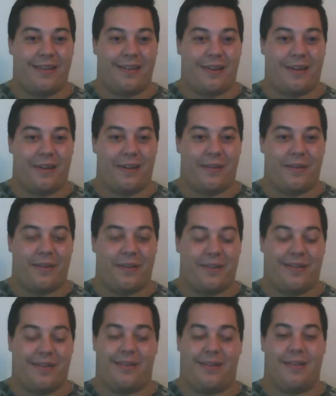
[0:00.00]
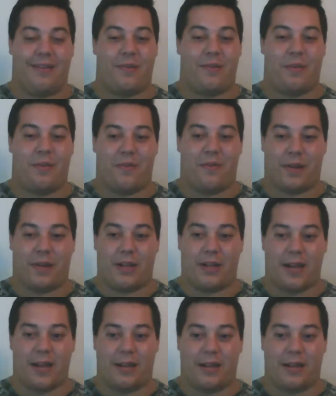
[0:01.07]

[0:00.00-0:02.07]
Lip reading: you know, won't forget that